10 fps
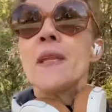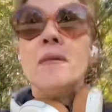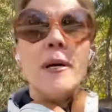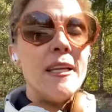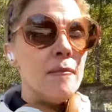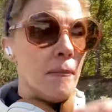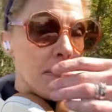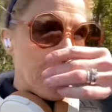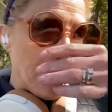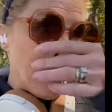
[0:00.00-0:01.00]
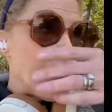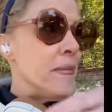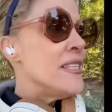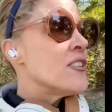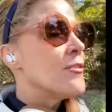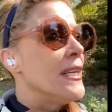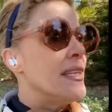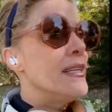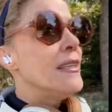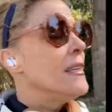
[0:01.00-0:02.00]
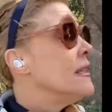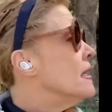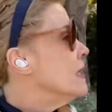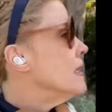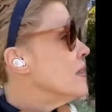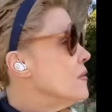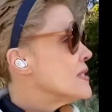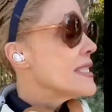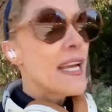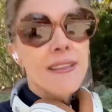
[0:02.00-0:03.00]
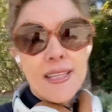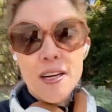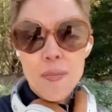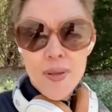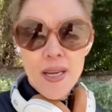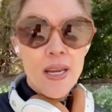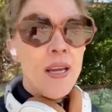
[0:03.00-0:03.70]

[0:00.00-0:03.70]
but they're being treated with psychotherapy,